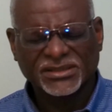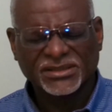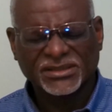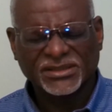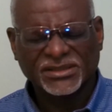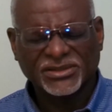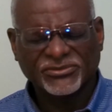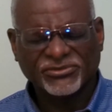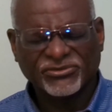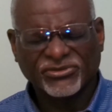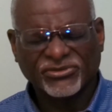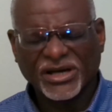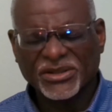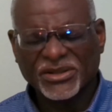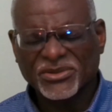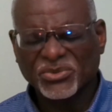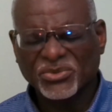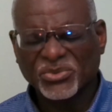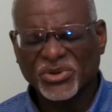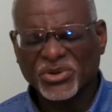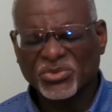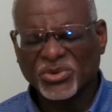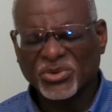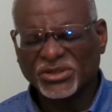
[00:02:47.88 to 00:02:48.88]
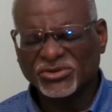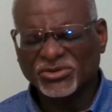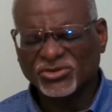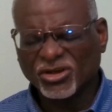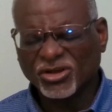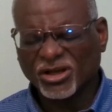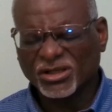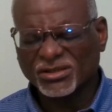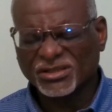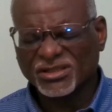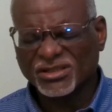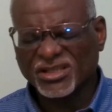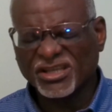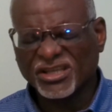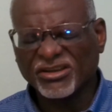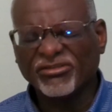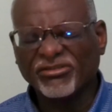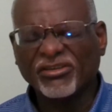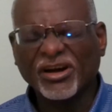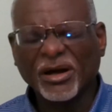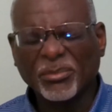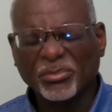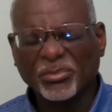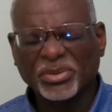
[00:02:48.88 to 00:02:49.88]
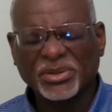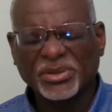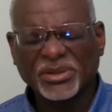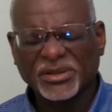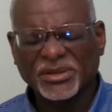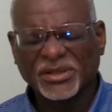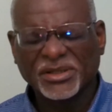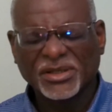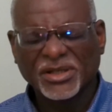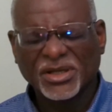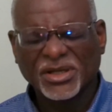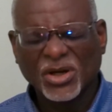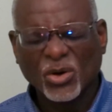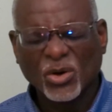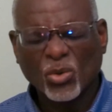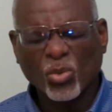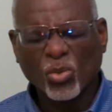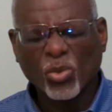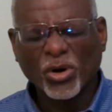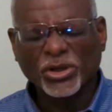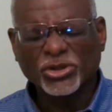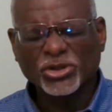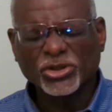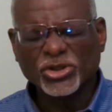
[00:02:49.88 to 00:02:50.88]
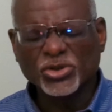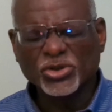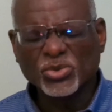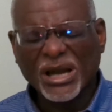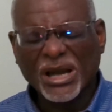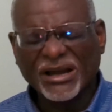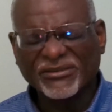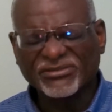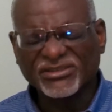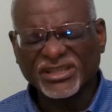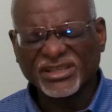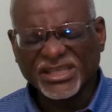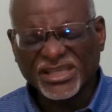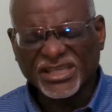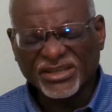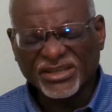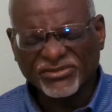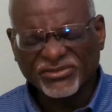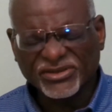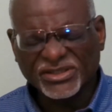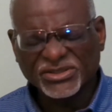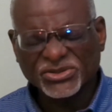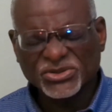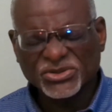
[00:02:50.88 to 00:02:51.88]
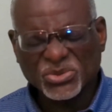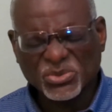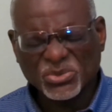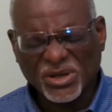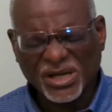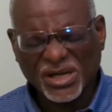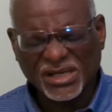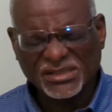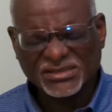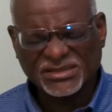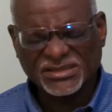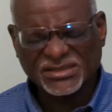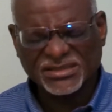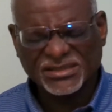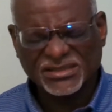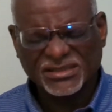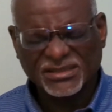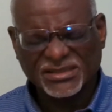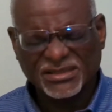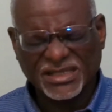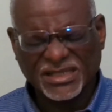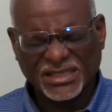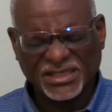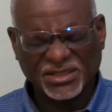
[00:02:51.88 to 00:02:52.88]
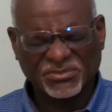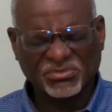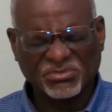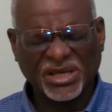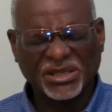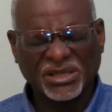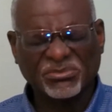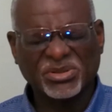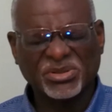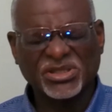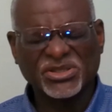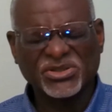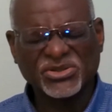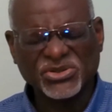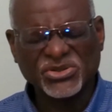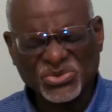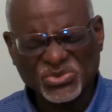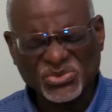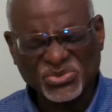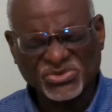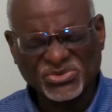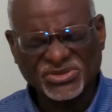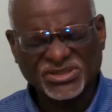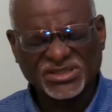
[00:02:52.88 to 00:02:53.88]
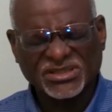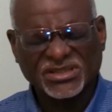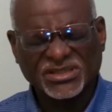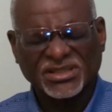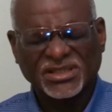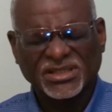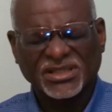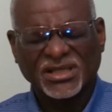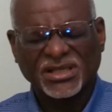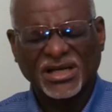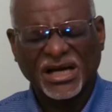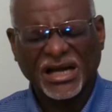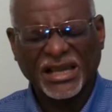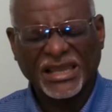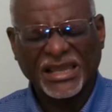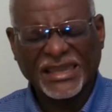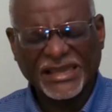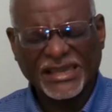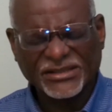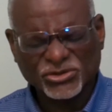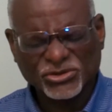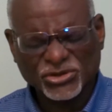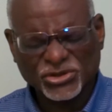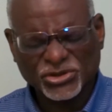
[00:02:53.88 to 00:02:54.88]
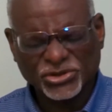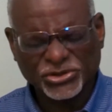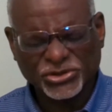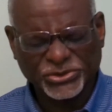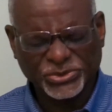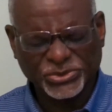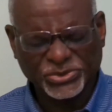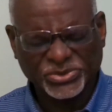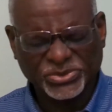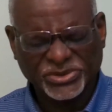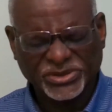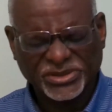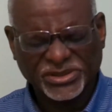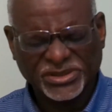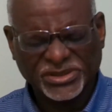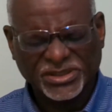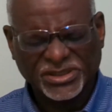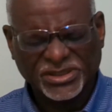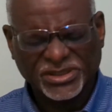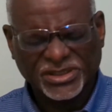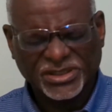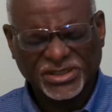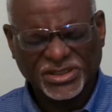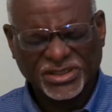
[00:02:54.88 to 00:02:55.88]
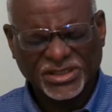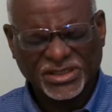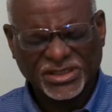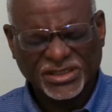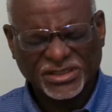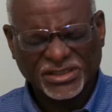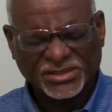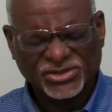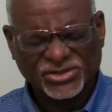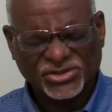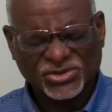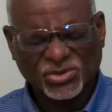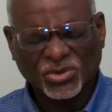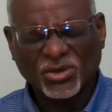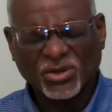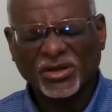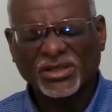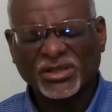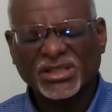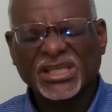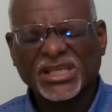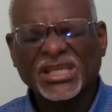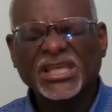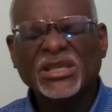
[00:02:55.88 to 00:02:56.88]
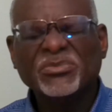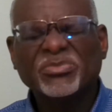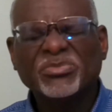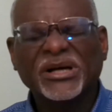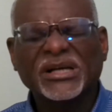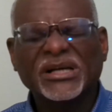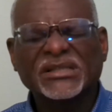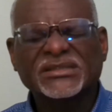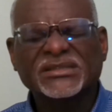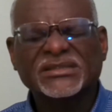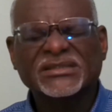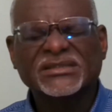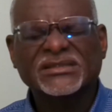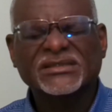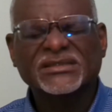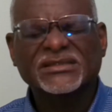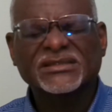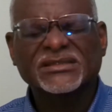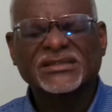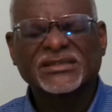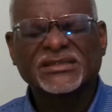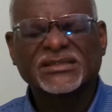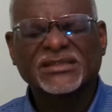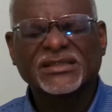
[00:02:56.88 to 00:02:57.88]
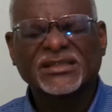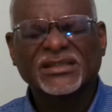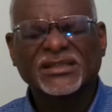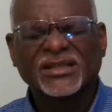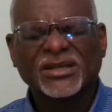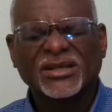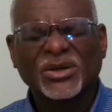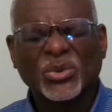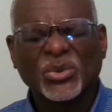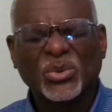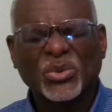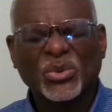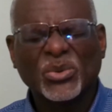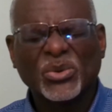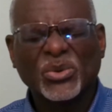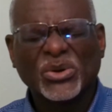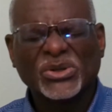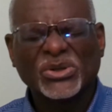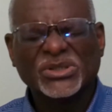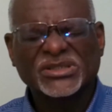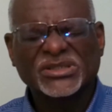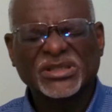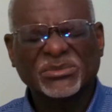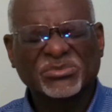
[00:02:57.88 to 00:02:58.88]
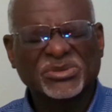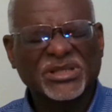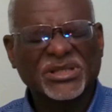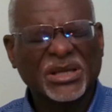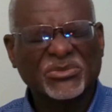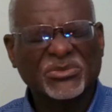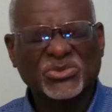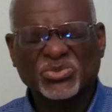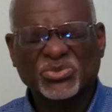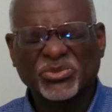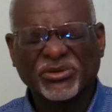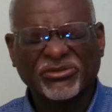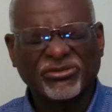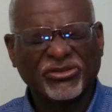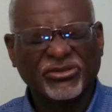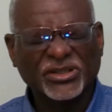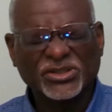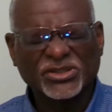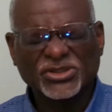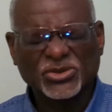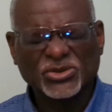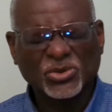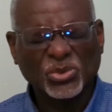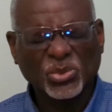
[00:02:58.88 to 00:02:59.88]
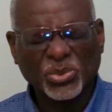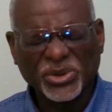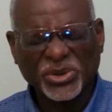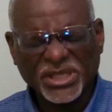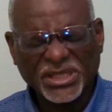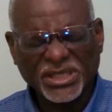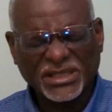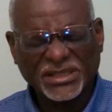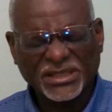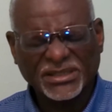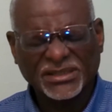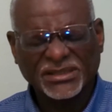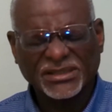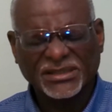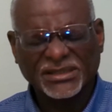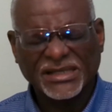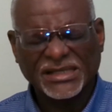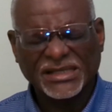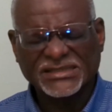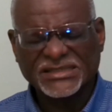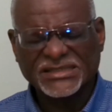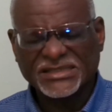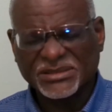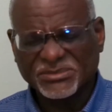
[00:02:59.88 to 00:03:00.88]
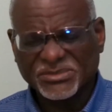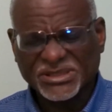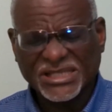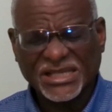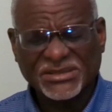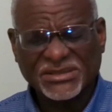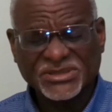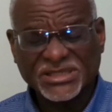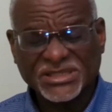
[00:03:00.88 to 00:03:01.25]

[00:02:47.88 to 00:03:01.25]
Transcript: Father, we will not give up what you have given to us that it might be used against you. So God, keep us. Sometimes we feel so weak and sometimes